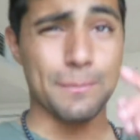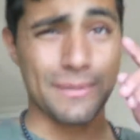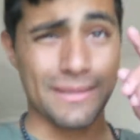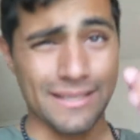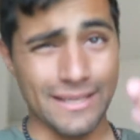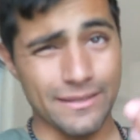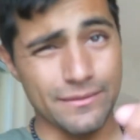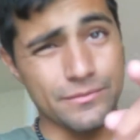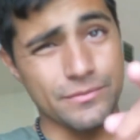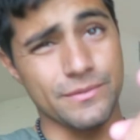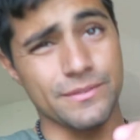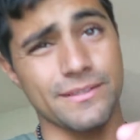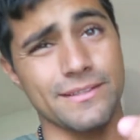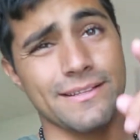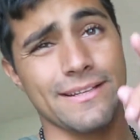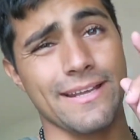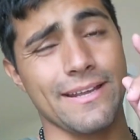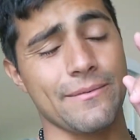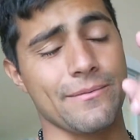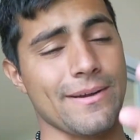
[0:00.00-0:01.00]
the plan for the
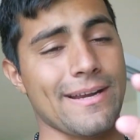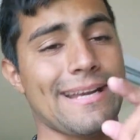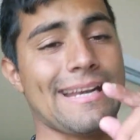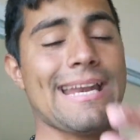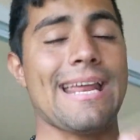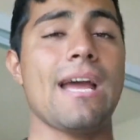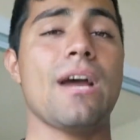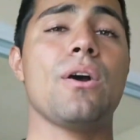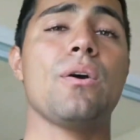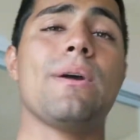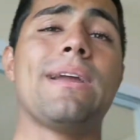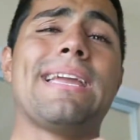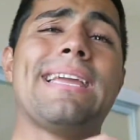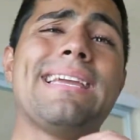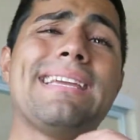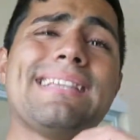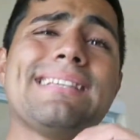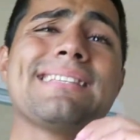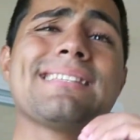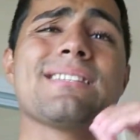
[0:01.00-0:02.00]
day right now
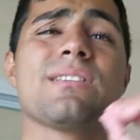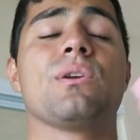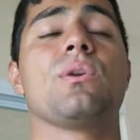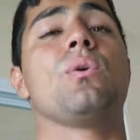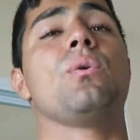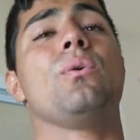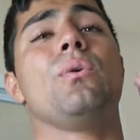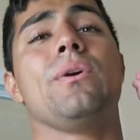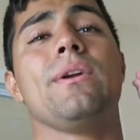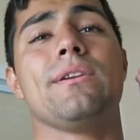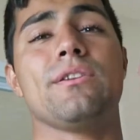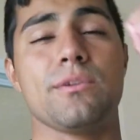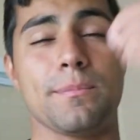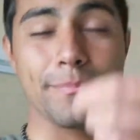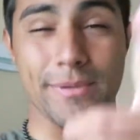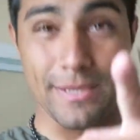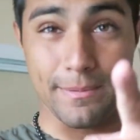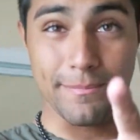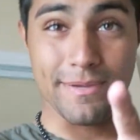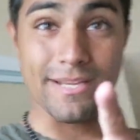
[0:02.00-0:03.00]
is going to
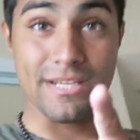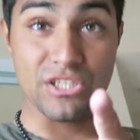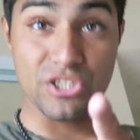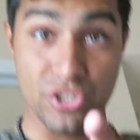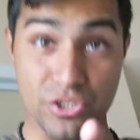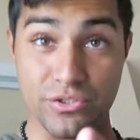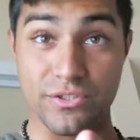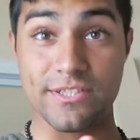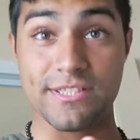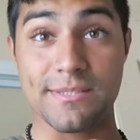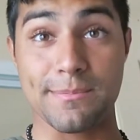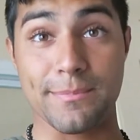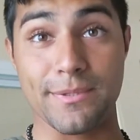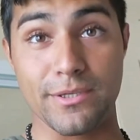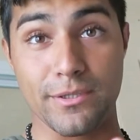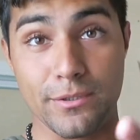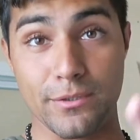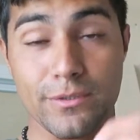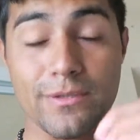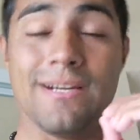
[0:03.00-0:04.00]
pay my insurance
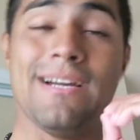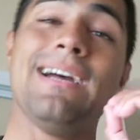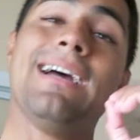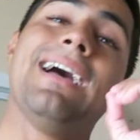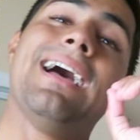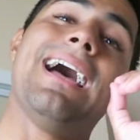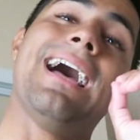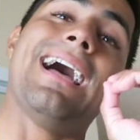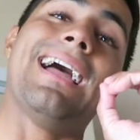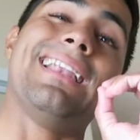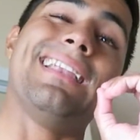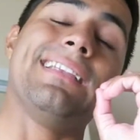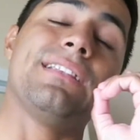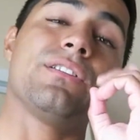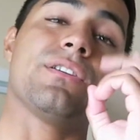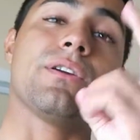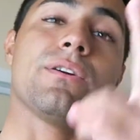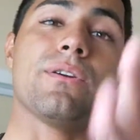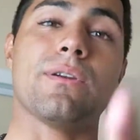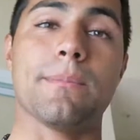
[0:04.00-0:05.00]
bill. I need
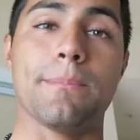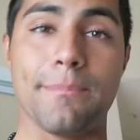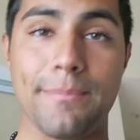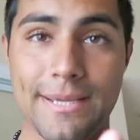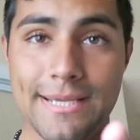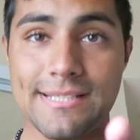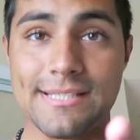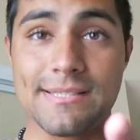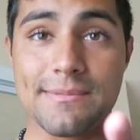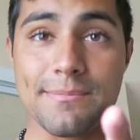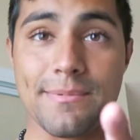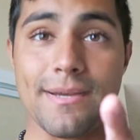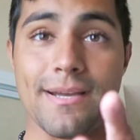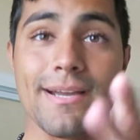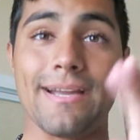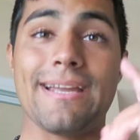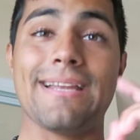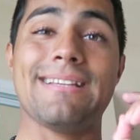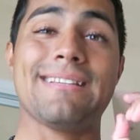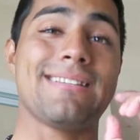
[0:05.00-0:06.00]
to go to Best
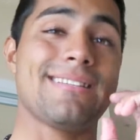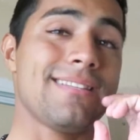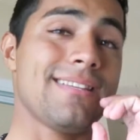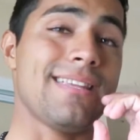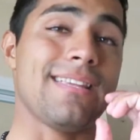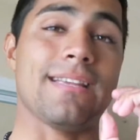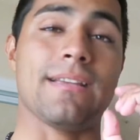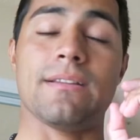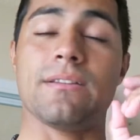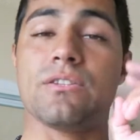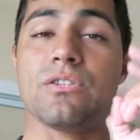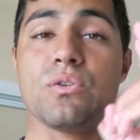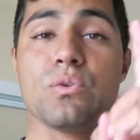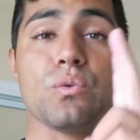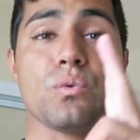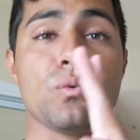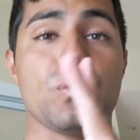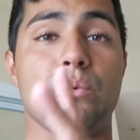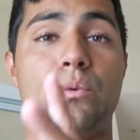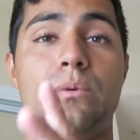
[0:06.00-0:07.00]
Buy
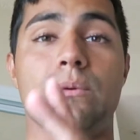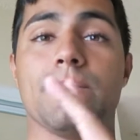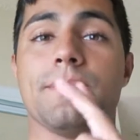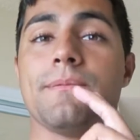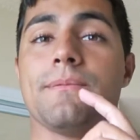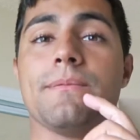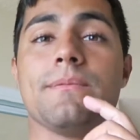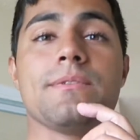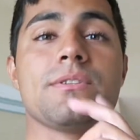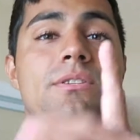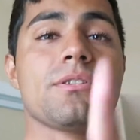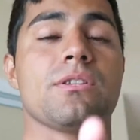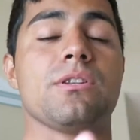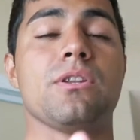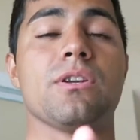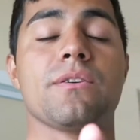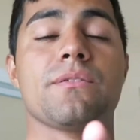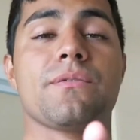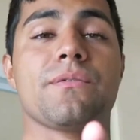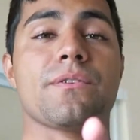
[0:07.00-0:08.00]
to
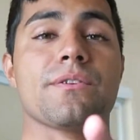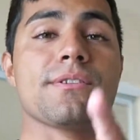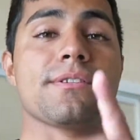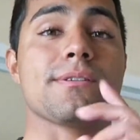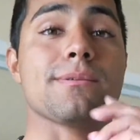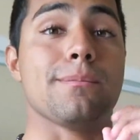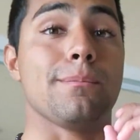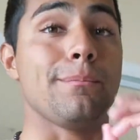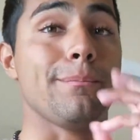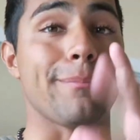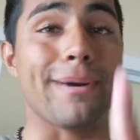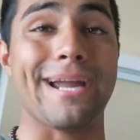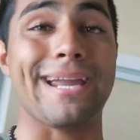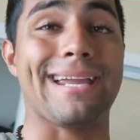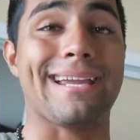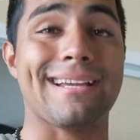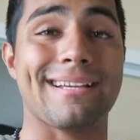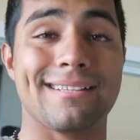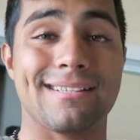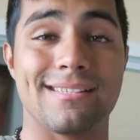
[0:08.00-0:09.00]
look for some
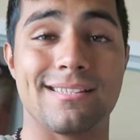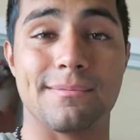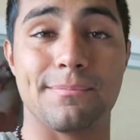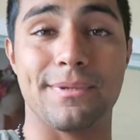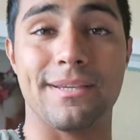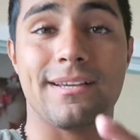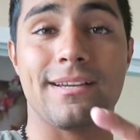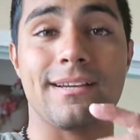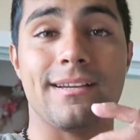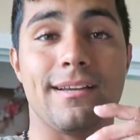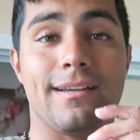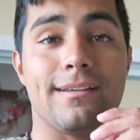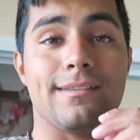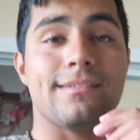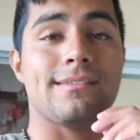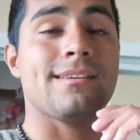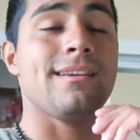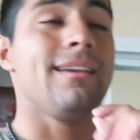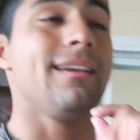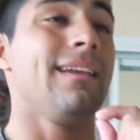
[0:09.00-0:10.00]
mics,
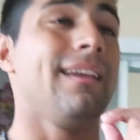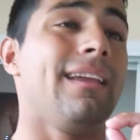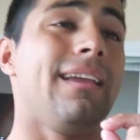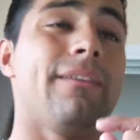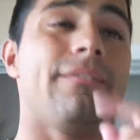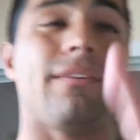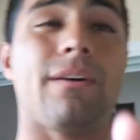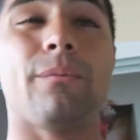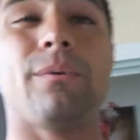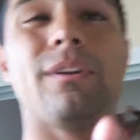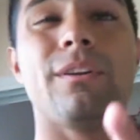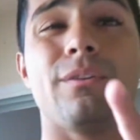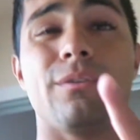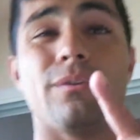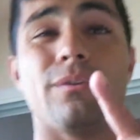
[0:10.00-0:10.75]
because if I want to